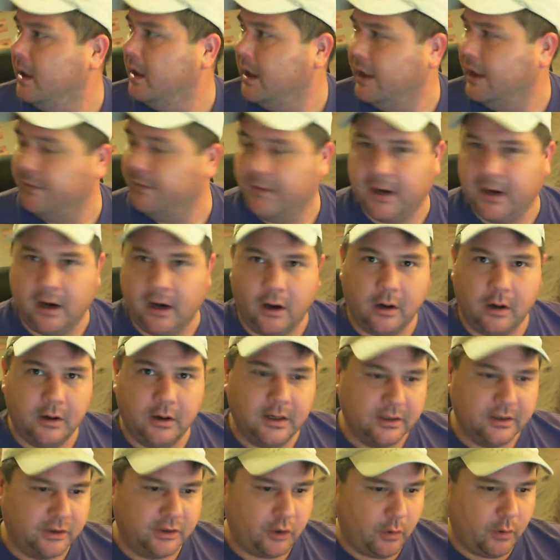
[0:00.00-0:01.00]
And then I heard
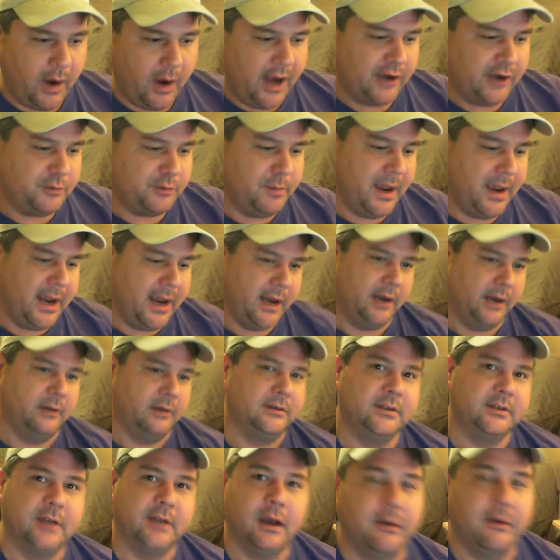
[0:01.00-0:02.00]
this crash bang
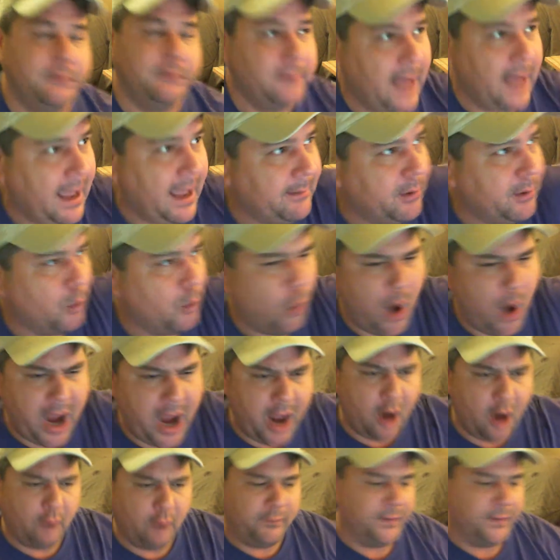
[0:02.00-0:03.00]
stuff happening
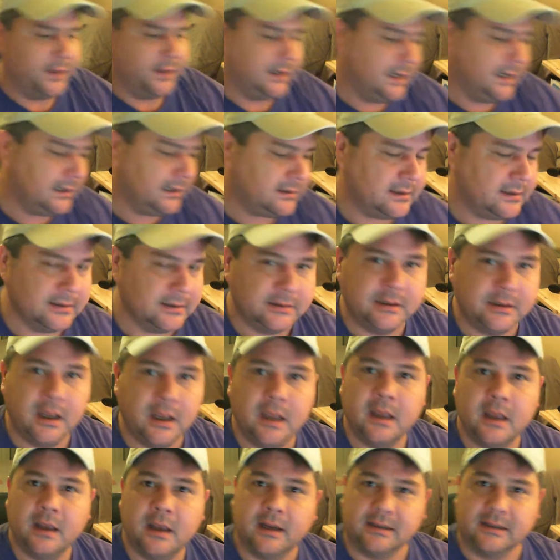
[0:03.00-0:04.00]
way off in the distance
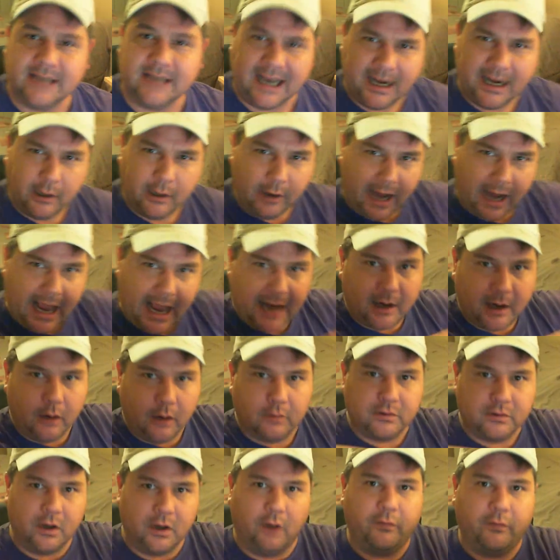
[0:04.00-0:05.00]
because I hear
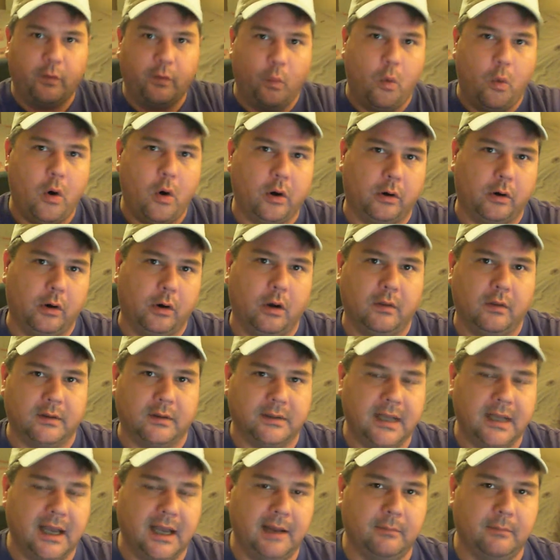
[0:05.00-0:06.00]
echoes off the water all the
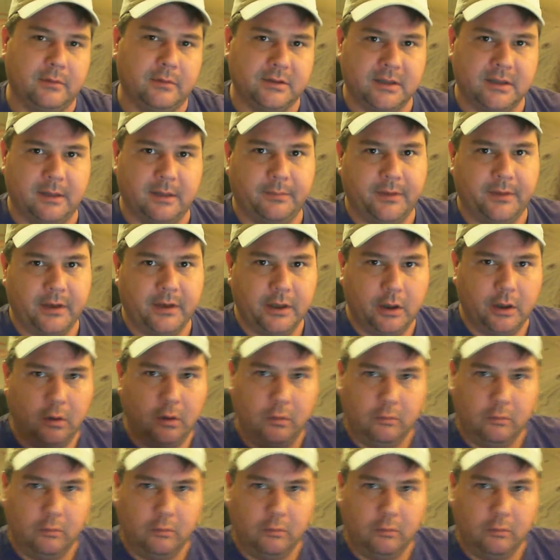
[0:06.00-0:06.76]
time when something,